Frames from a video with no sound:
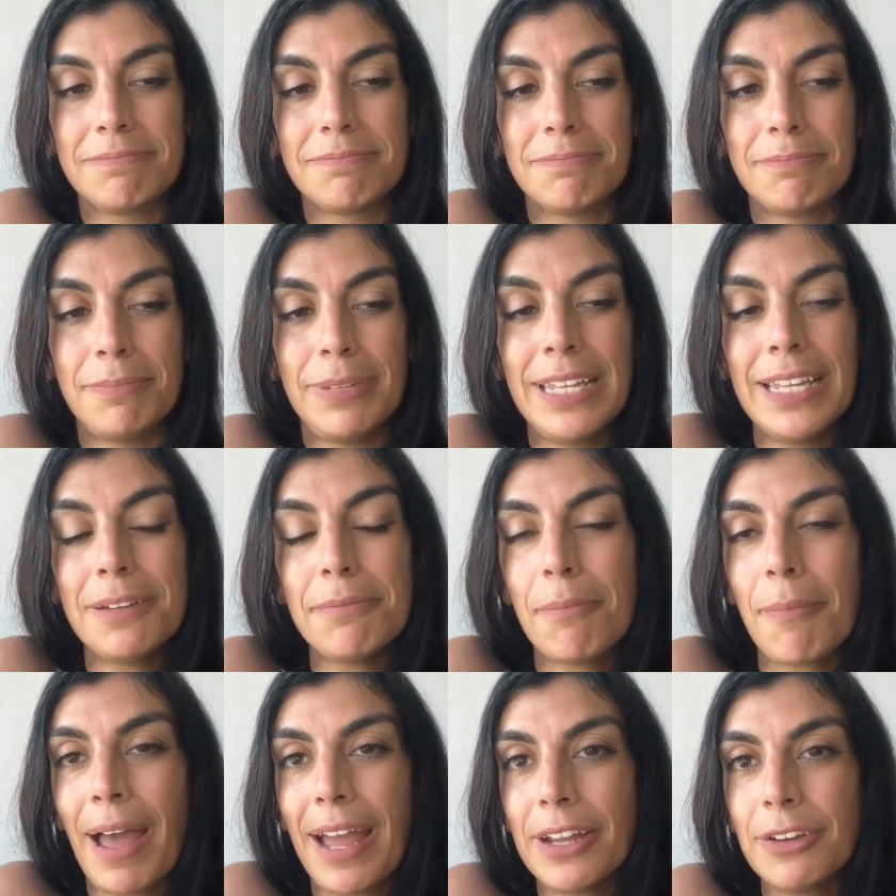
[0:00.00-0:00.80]
Being
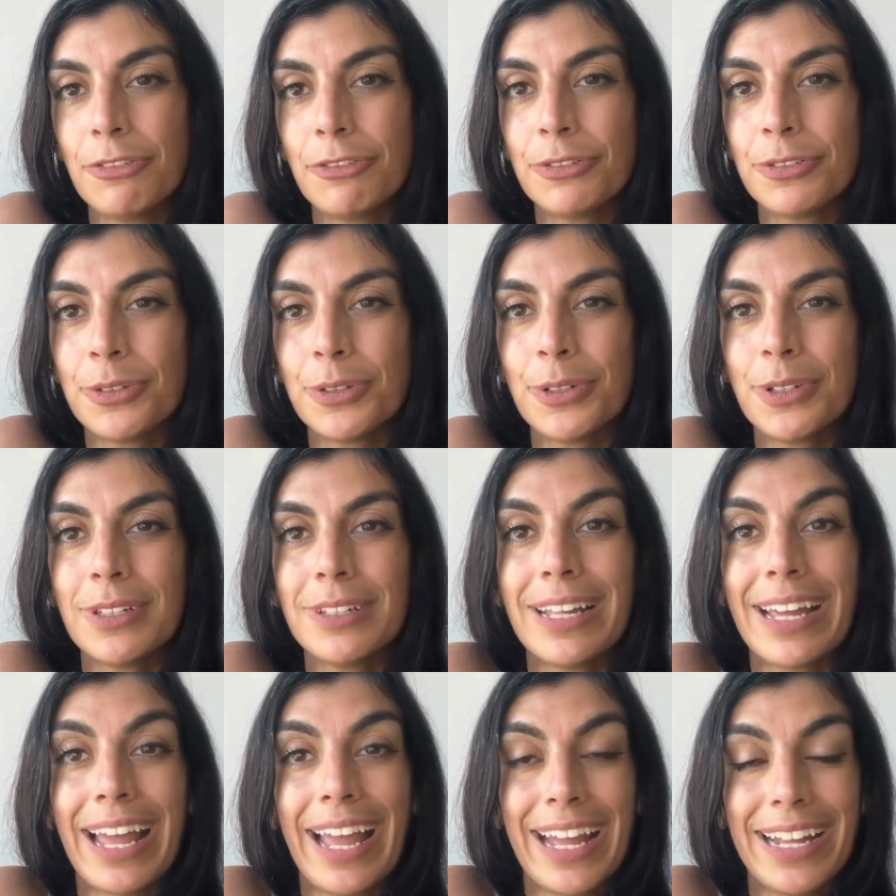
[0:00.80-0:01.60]
mindful
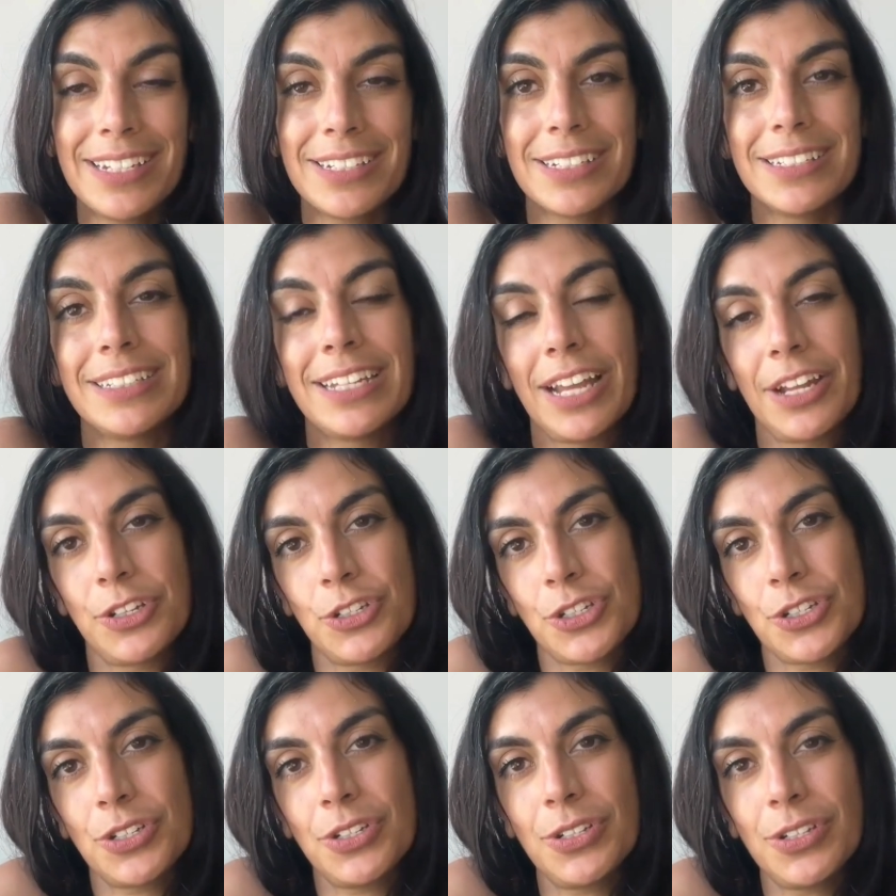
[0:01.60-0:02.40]
and
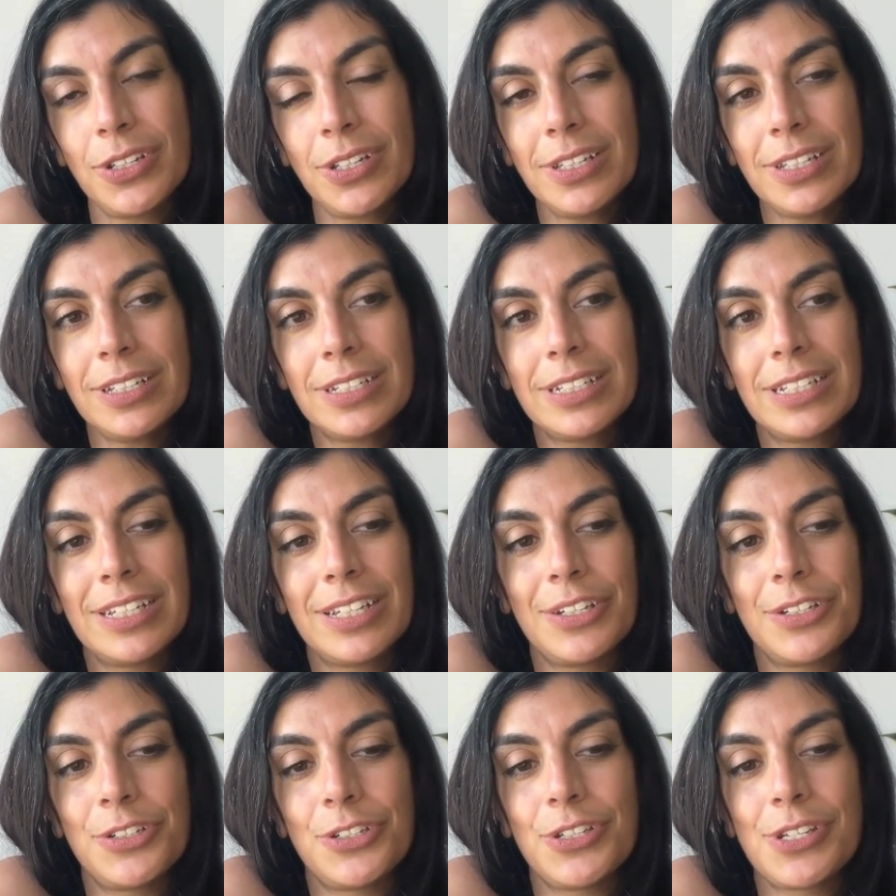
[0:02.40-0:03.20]
intentional
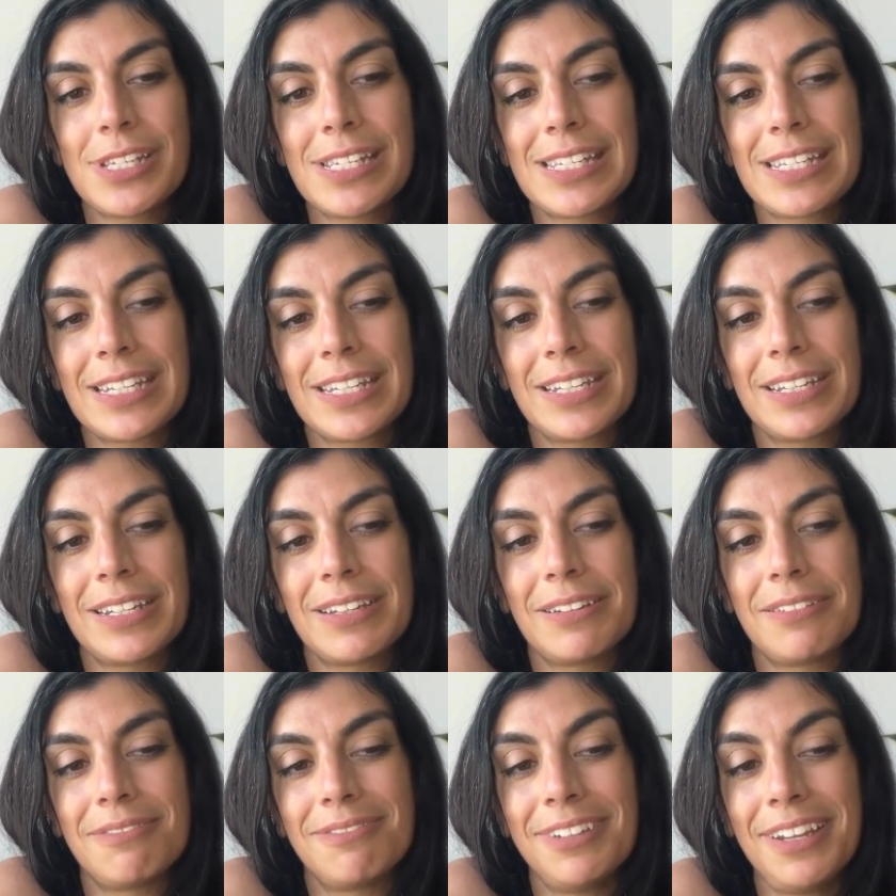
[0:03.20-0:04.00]
just
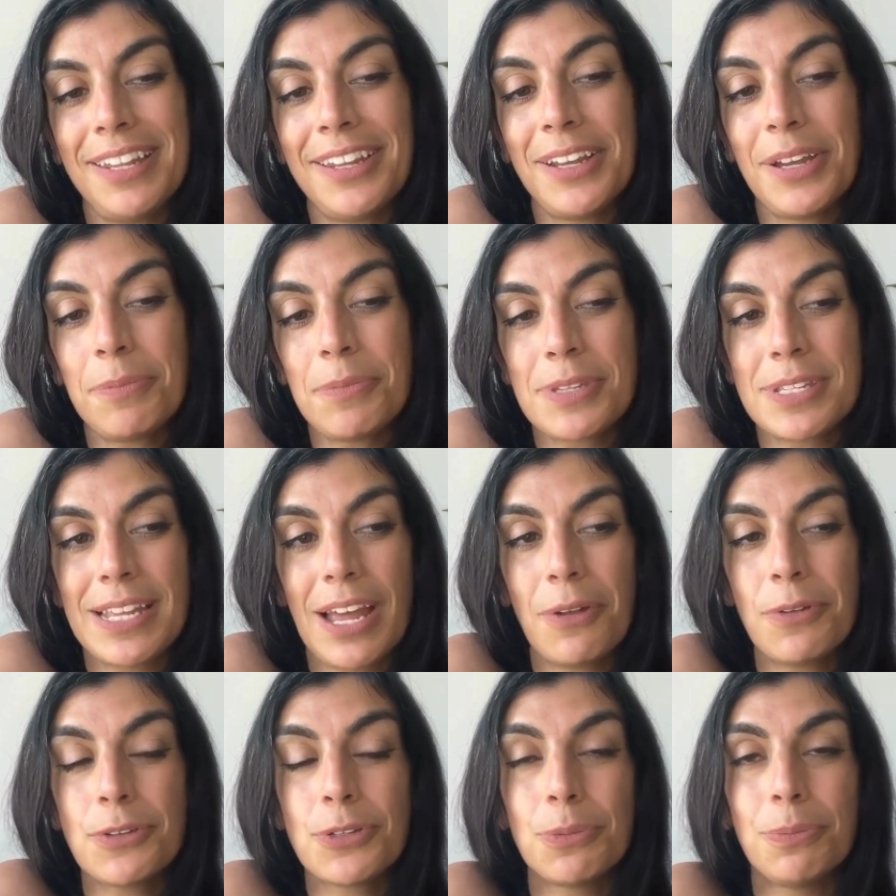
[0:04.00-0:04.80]
really comes
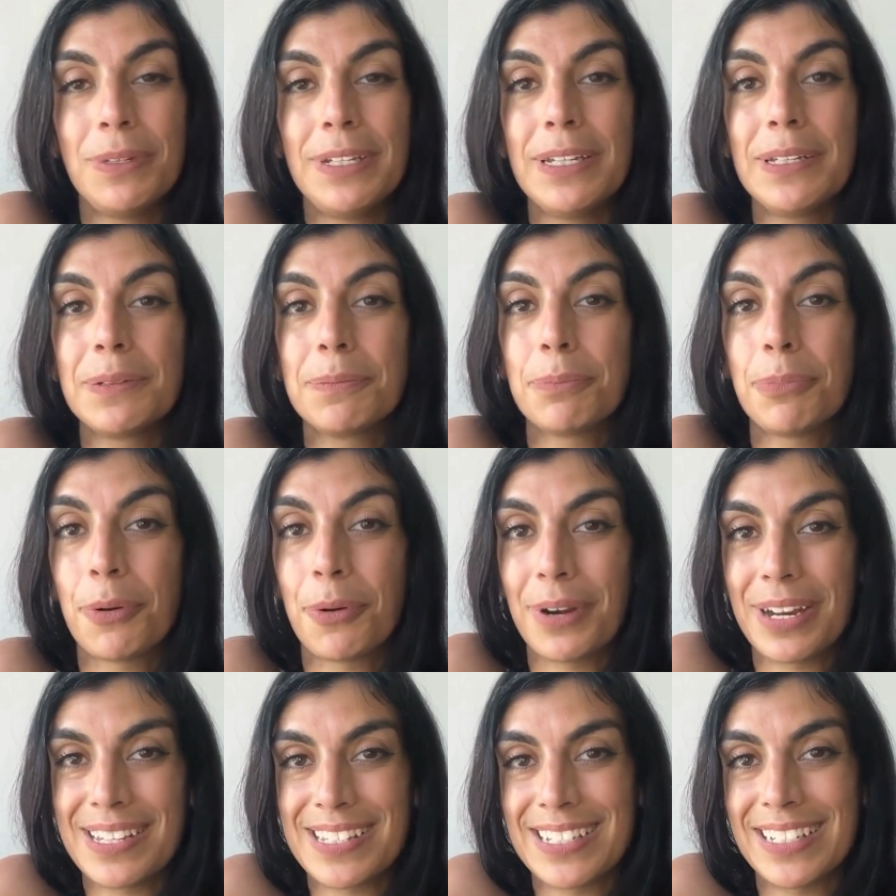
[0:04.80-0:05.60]
down to being
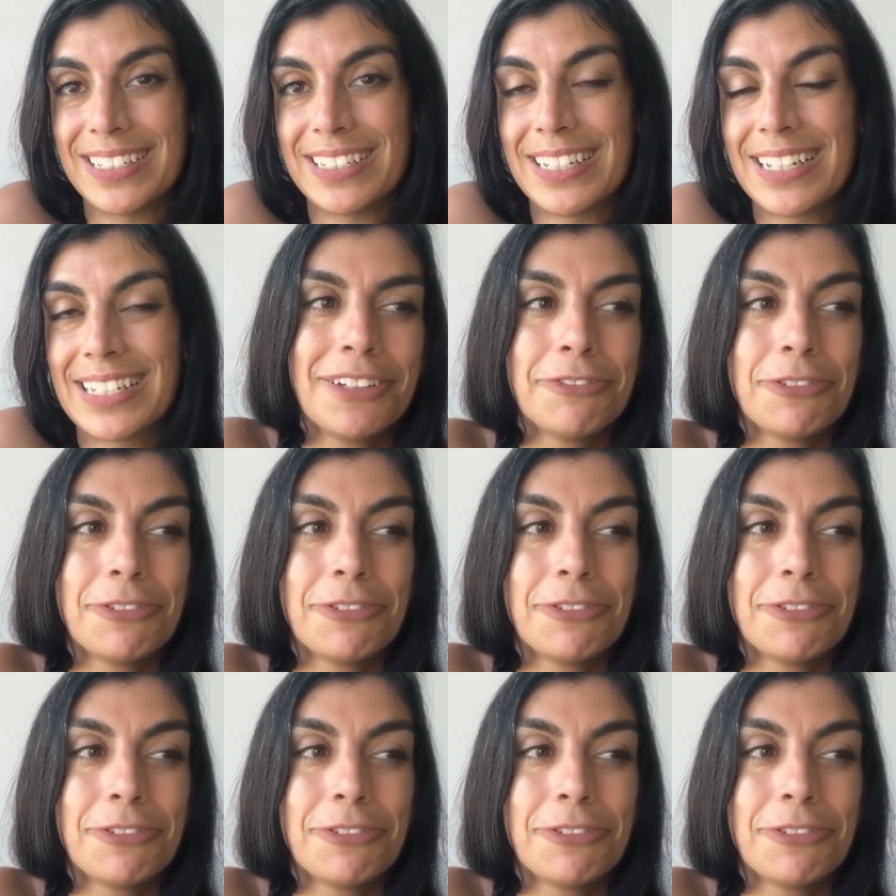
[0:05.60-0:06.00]
present.